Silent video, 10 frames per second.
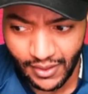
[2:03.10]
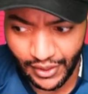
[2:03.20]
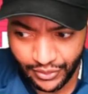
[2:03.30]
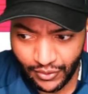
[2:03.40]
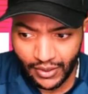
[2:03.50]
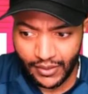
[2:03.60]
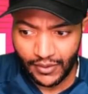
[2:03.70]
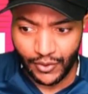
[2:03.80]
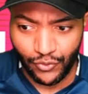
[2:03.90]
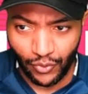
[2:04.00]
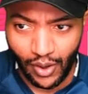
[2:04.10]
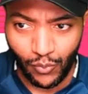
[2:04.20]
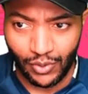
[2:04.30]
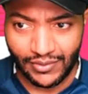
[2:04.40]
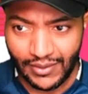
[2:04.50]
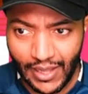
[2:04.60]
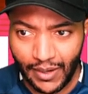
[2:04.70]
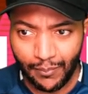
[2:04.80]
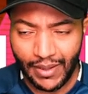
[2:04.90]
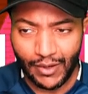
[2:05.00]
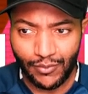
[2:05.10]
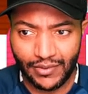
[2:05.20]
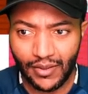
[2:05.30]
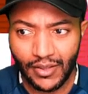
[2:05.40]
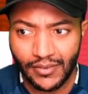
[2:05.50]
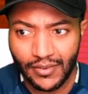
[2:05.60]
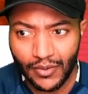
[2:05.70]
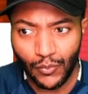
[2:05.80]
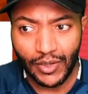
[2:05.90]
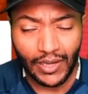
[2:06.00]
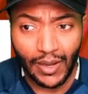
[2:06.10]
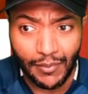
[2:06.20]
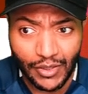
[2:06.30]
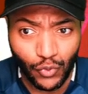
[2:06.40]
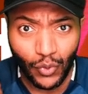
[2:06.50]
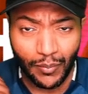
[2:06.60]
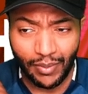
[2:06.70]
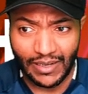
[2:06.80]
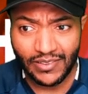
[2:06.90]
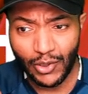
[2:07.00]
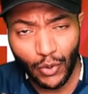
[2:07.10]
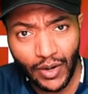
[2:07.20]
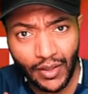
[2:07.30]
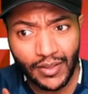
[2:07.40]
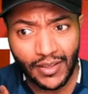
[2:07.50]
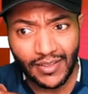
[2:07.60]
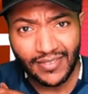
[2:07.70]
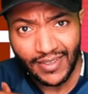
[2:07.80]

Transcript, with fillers: I thought a draw was not a bad result. We're coming to a Barcelona a